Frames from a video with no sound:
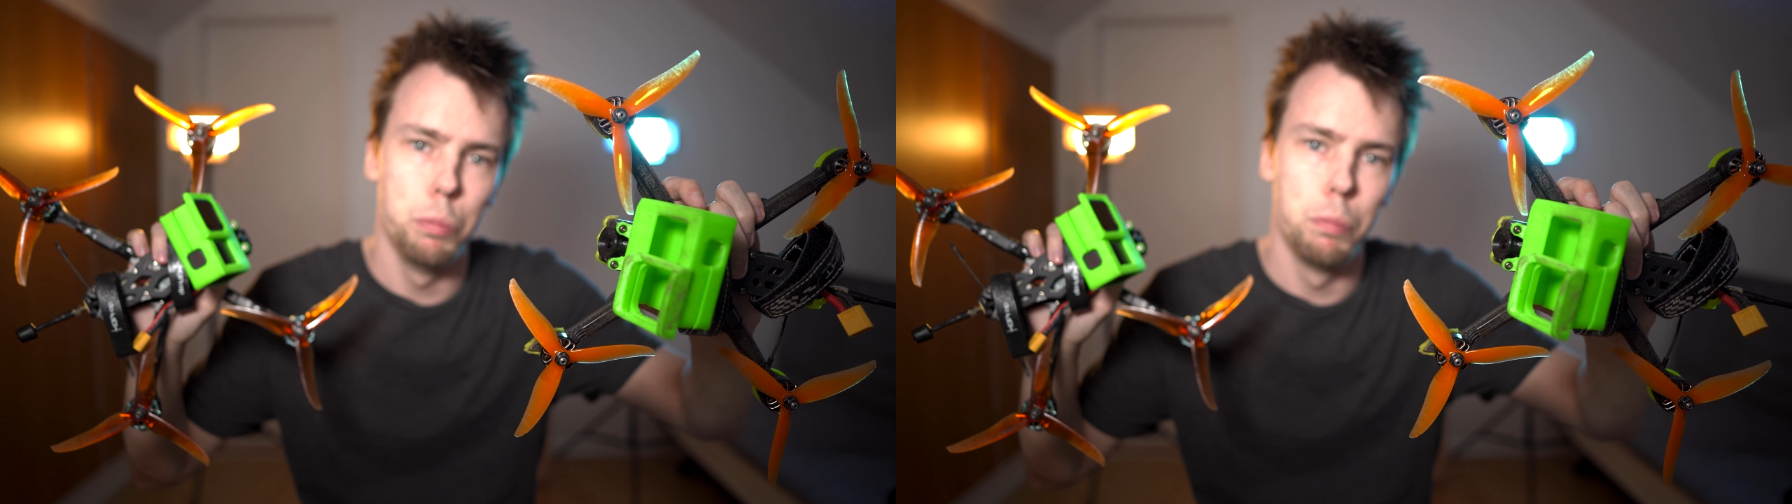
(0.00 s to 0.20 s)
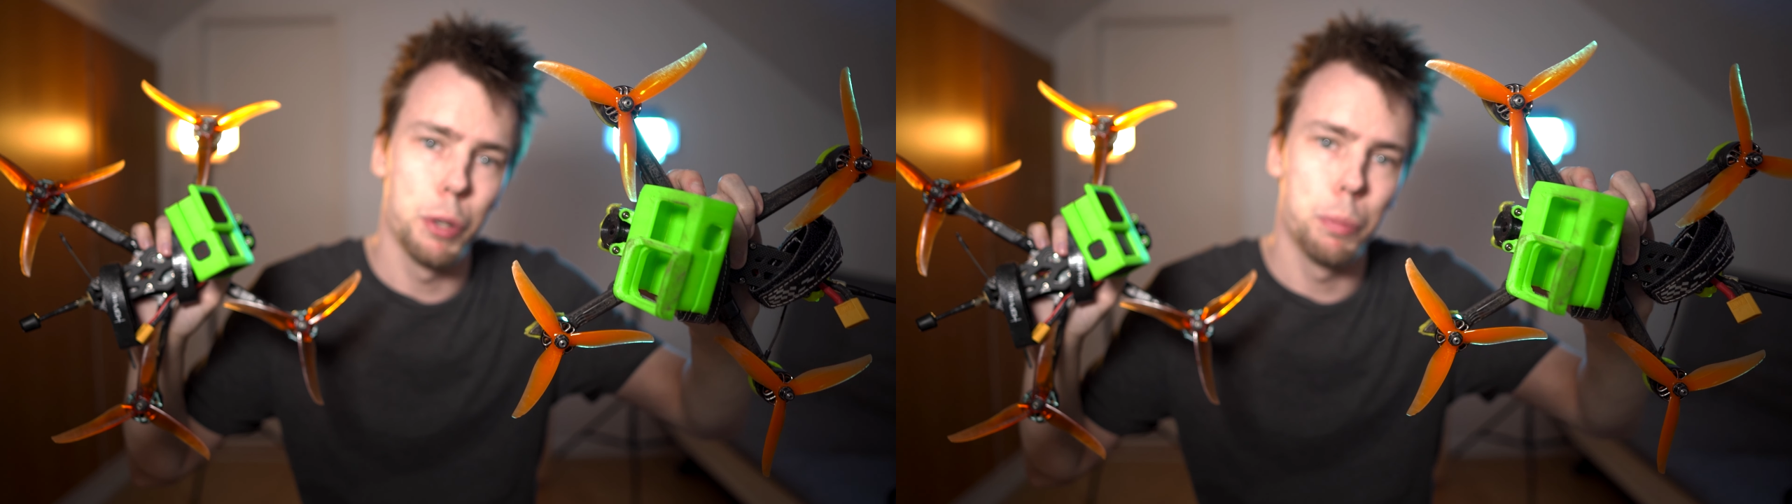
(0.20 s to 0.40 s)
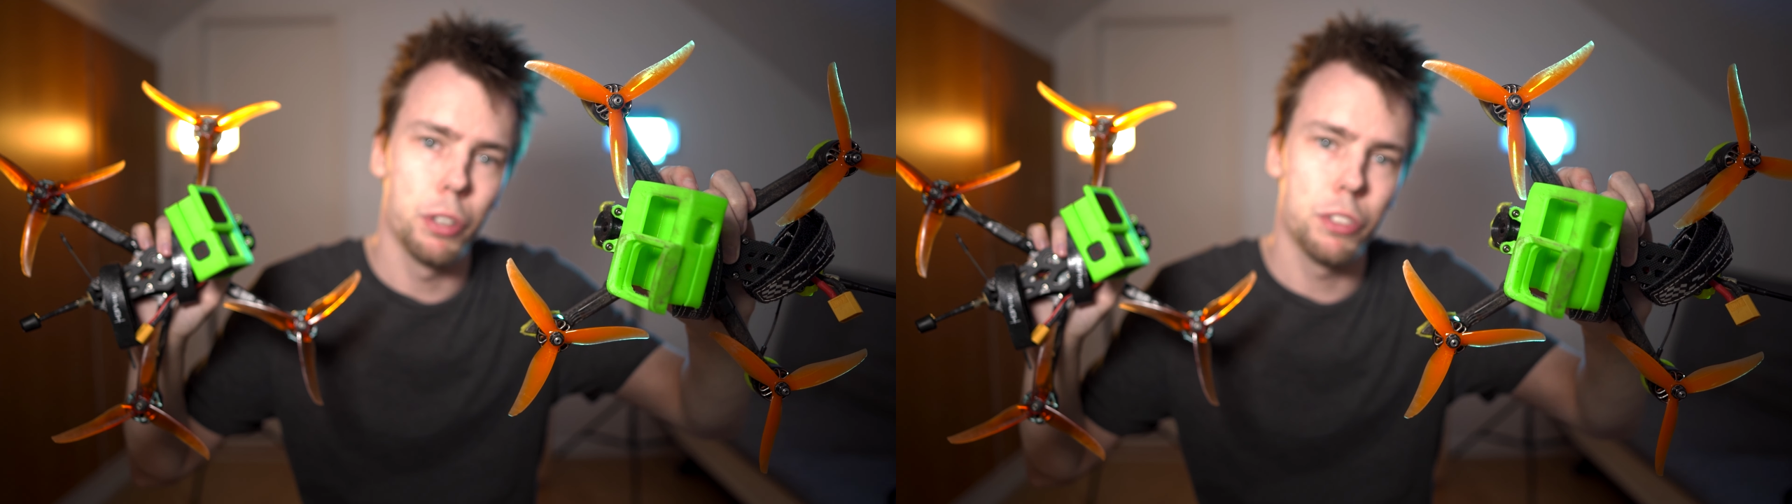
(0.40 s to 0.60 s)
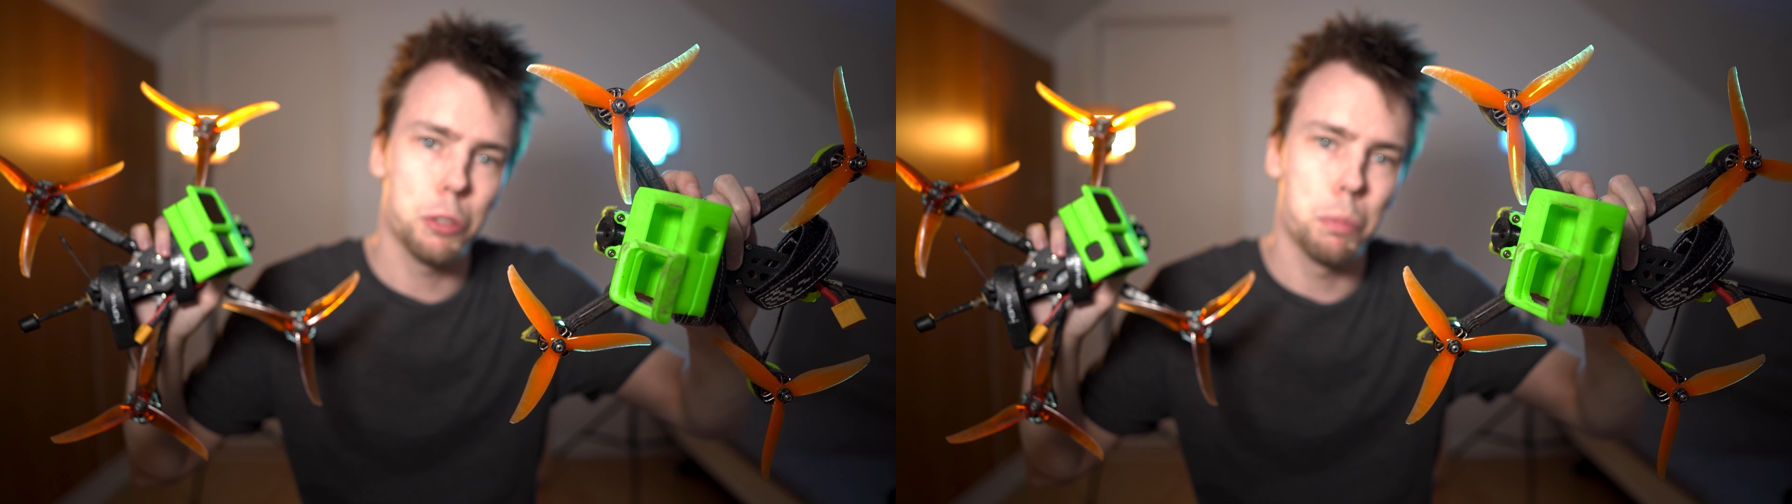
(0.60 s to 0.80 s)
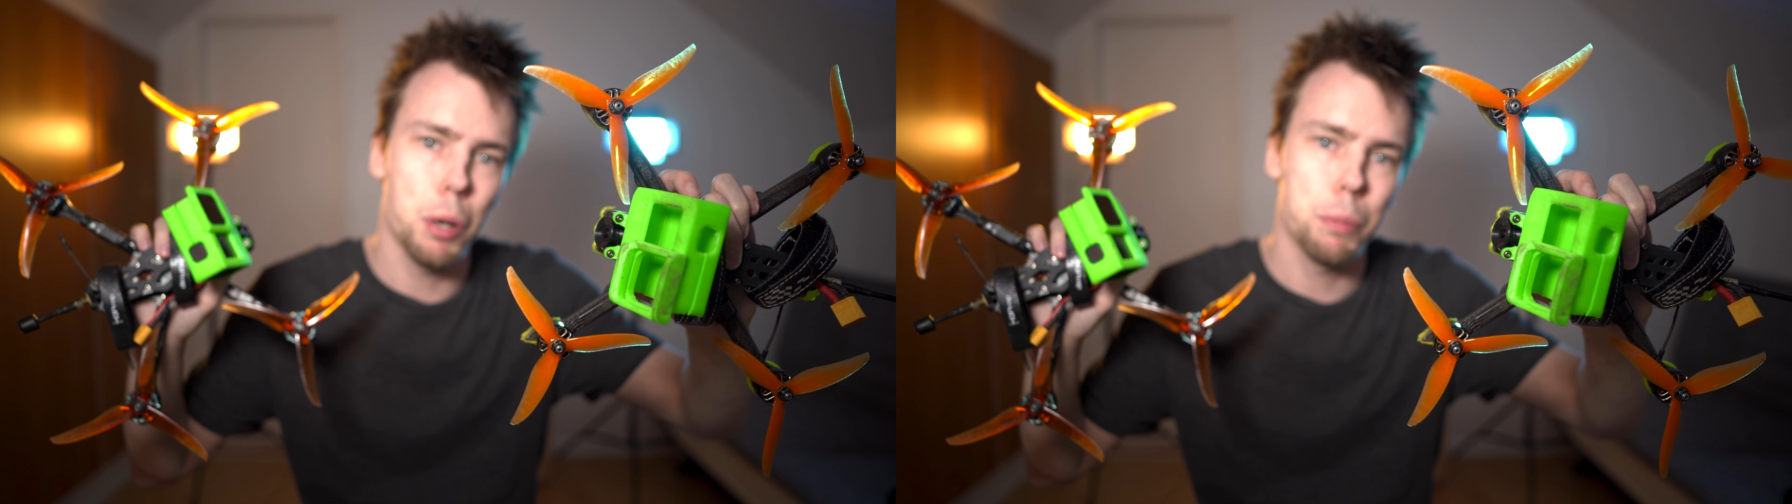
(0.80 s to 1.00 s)
3.6
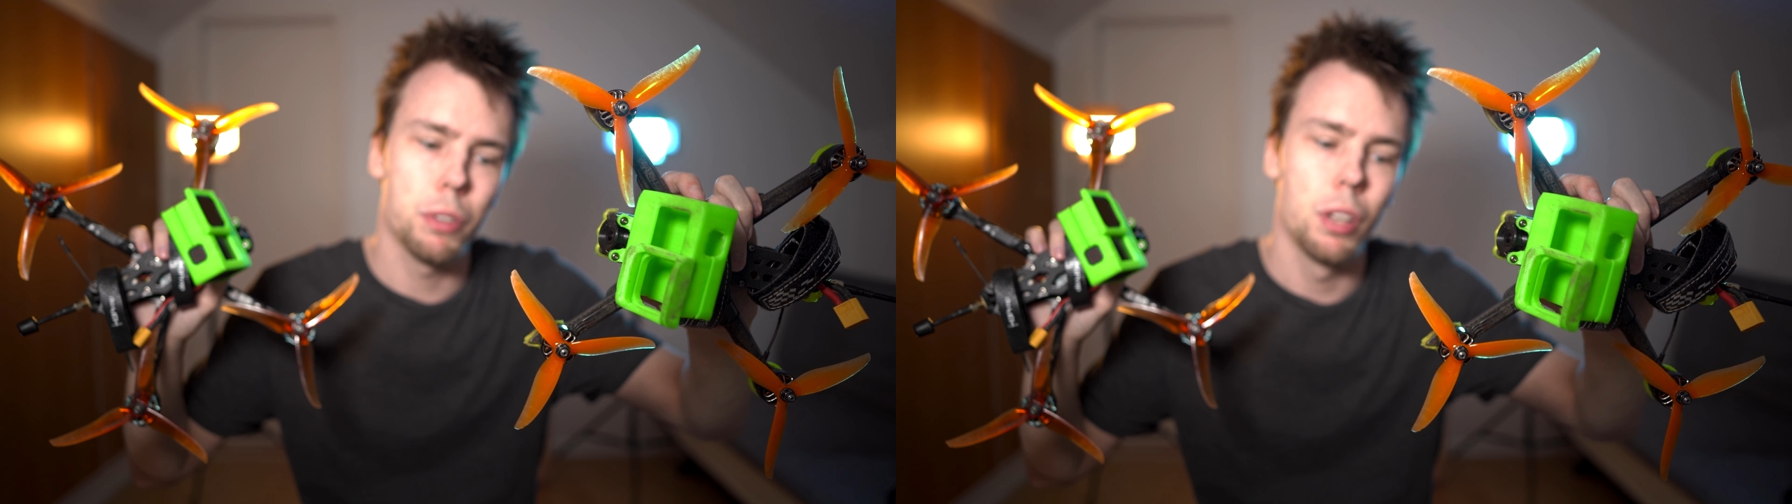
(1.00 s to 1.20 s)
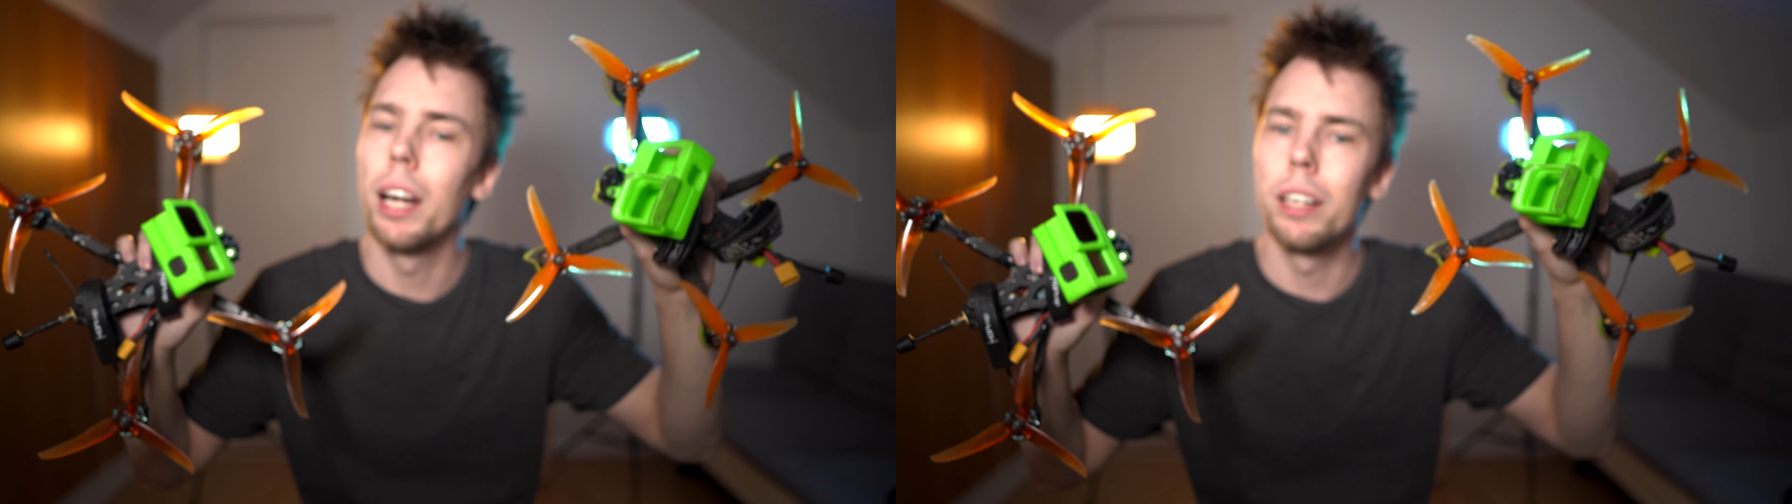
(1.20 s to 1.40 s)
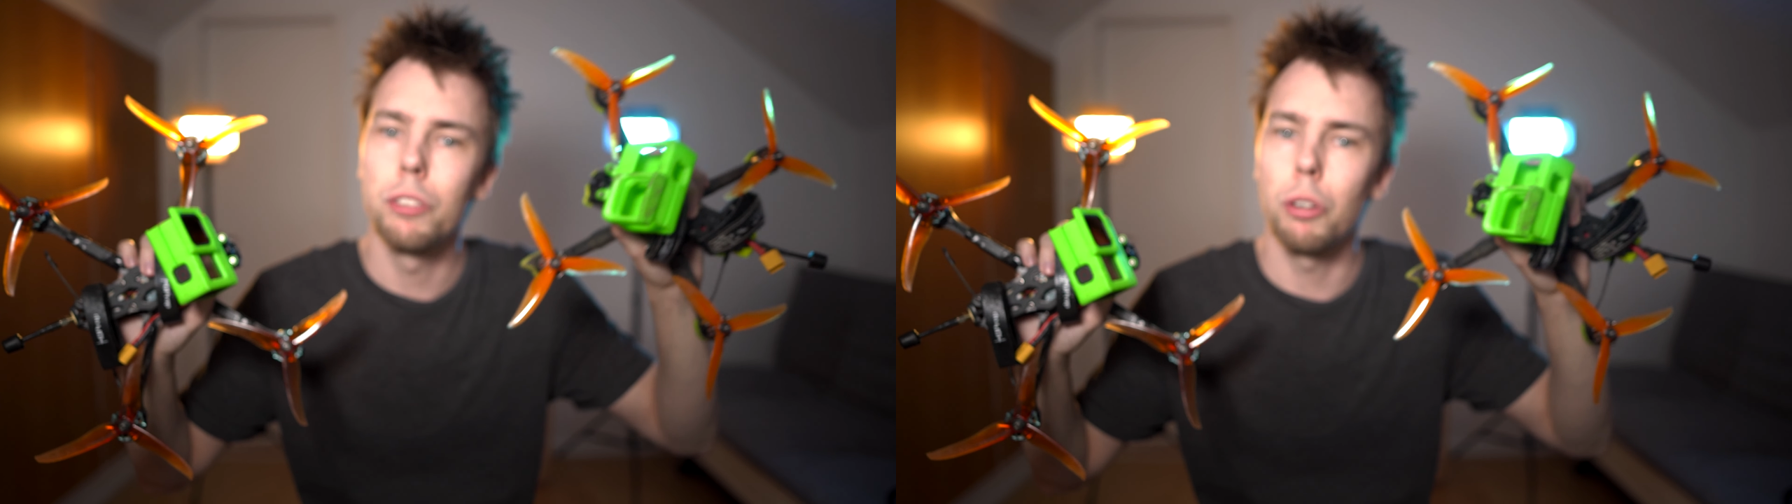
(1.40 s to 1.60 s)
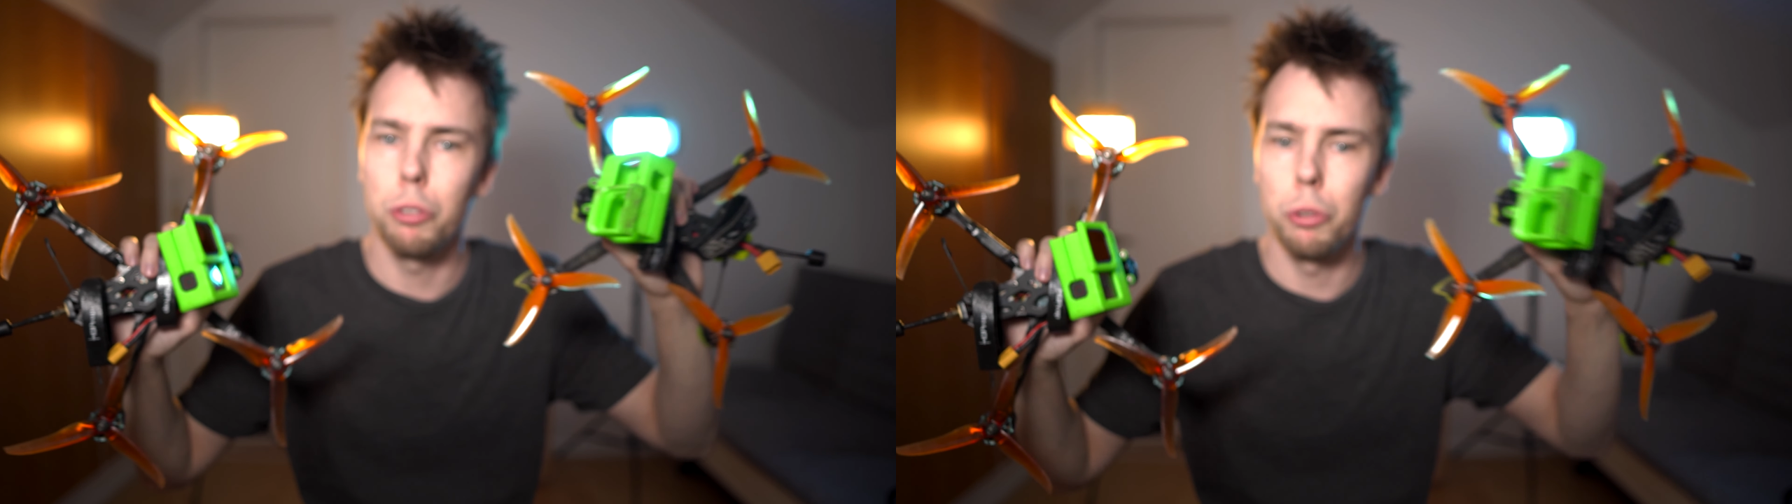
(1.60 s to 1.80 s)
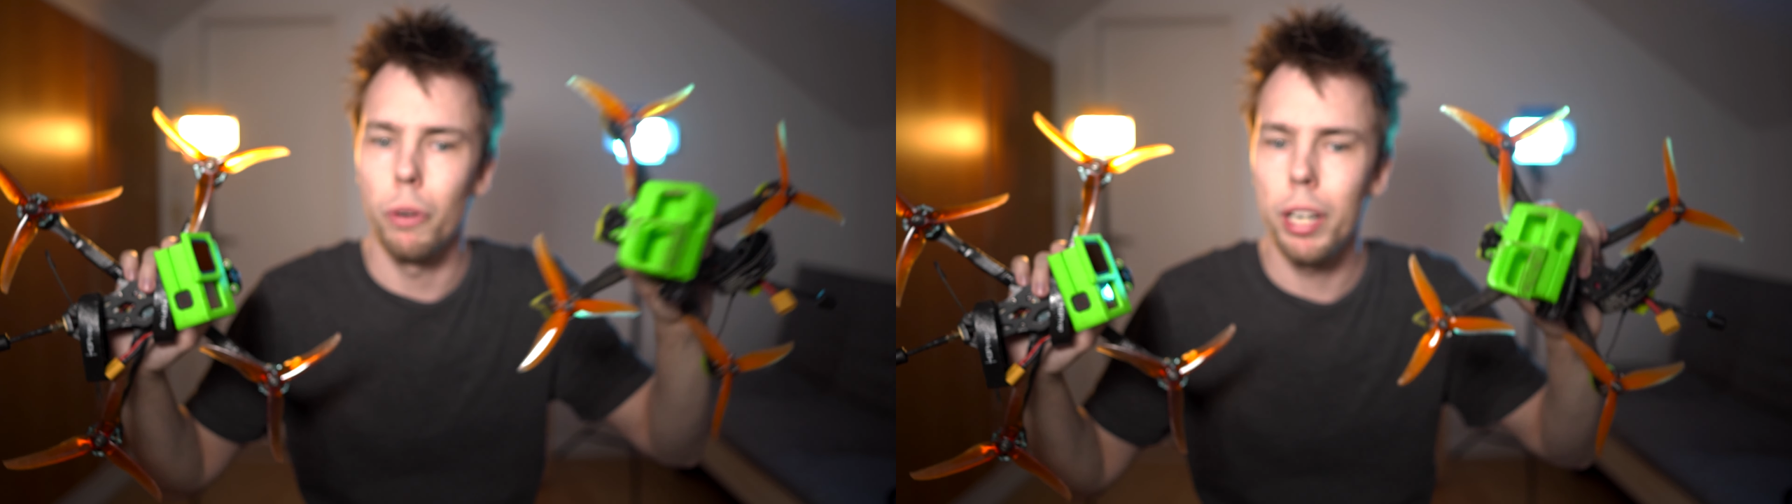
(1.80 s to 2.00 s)
props and it's
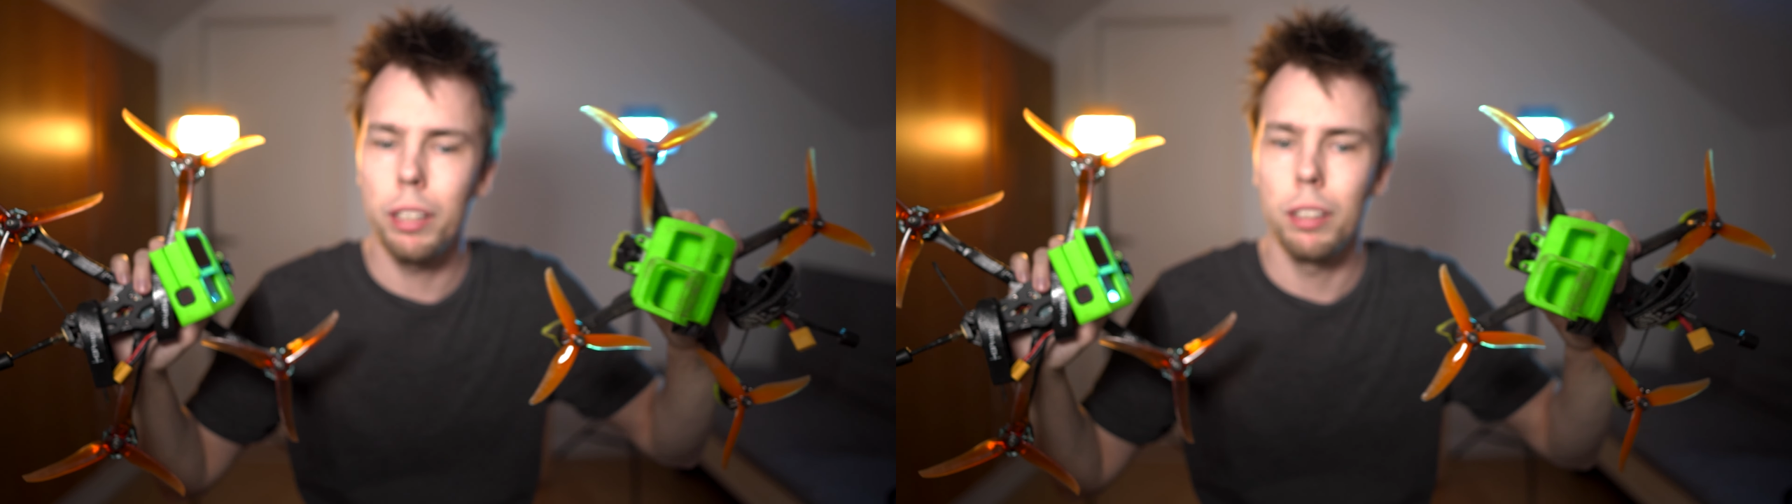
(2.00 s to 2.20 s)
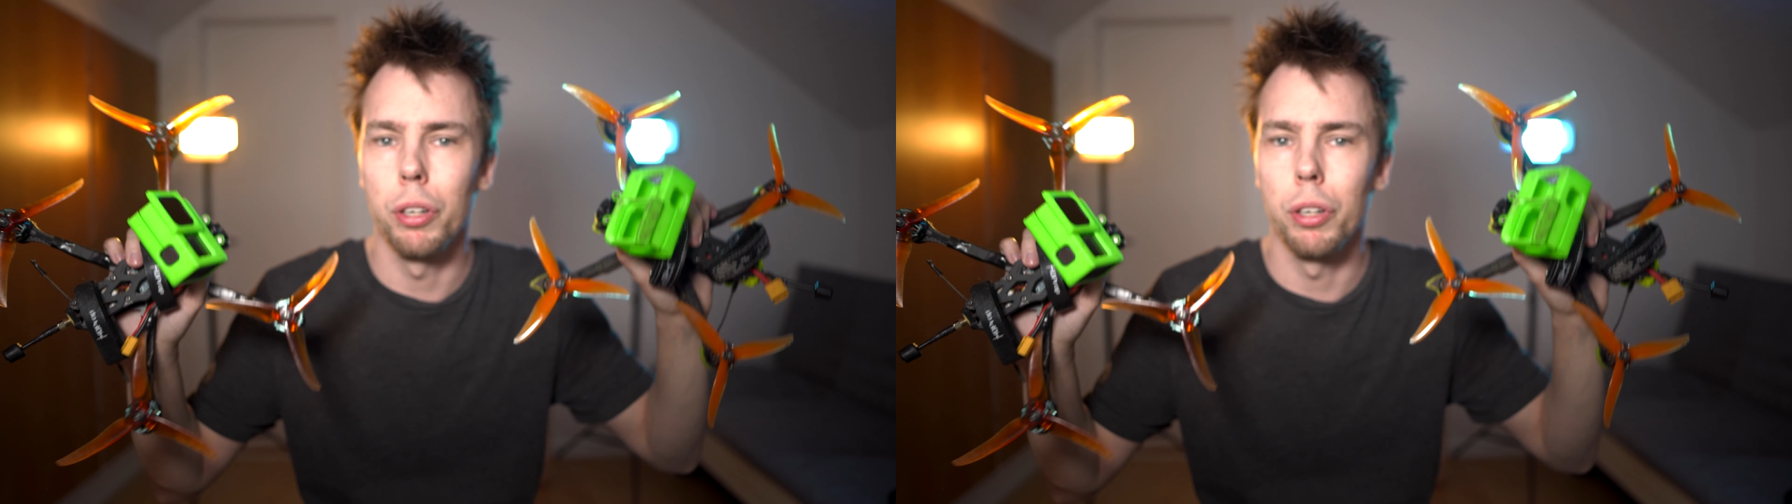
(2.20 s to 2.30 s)
also great,